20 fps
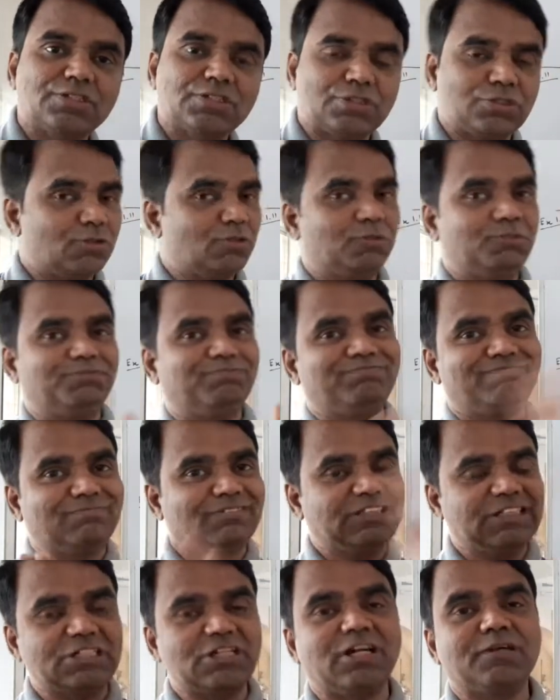So
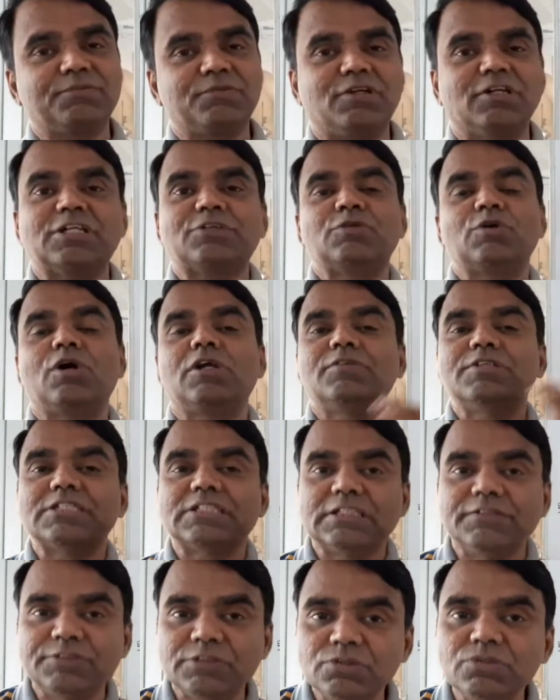the dot product will always
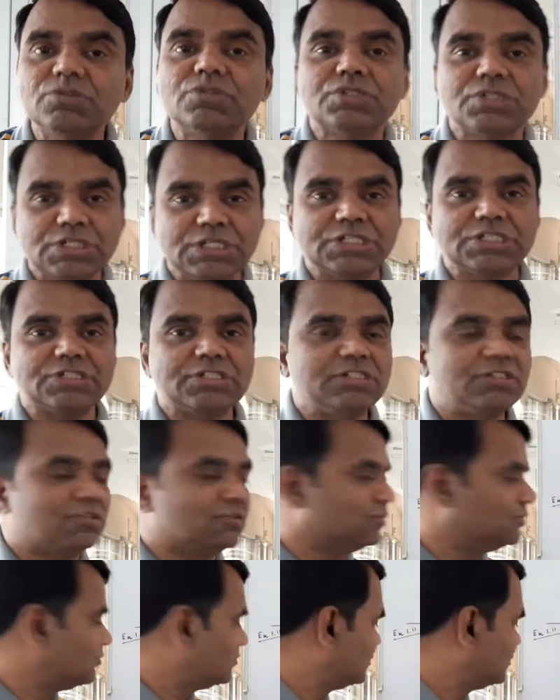give you 0.